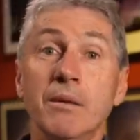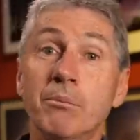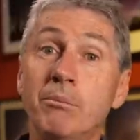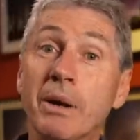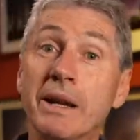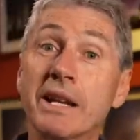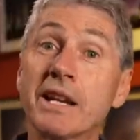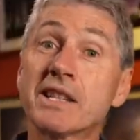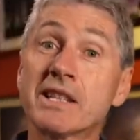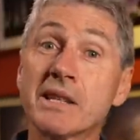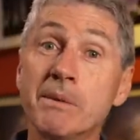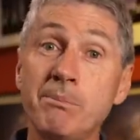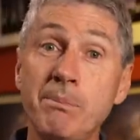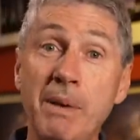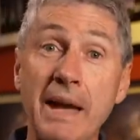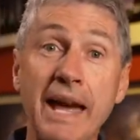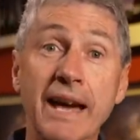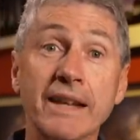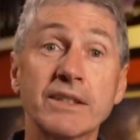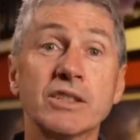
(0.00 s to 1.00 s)
but it's
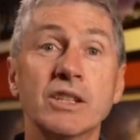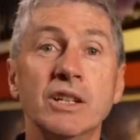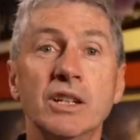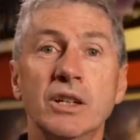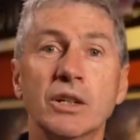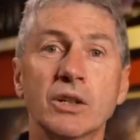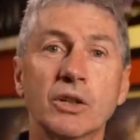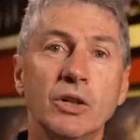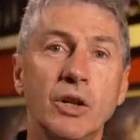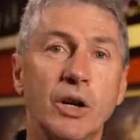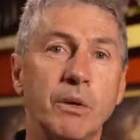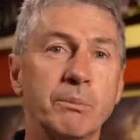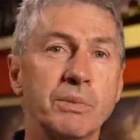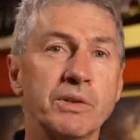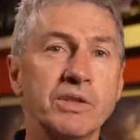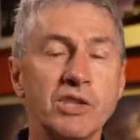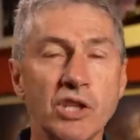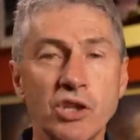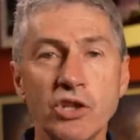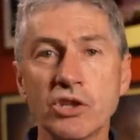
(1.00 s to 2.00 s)
about
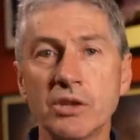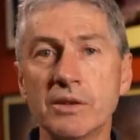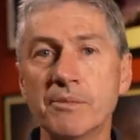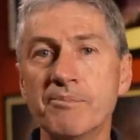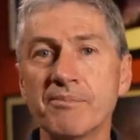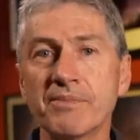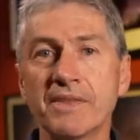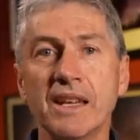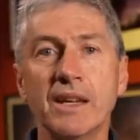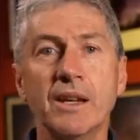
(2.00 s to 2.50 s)
composition.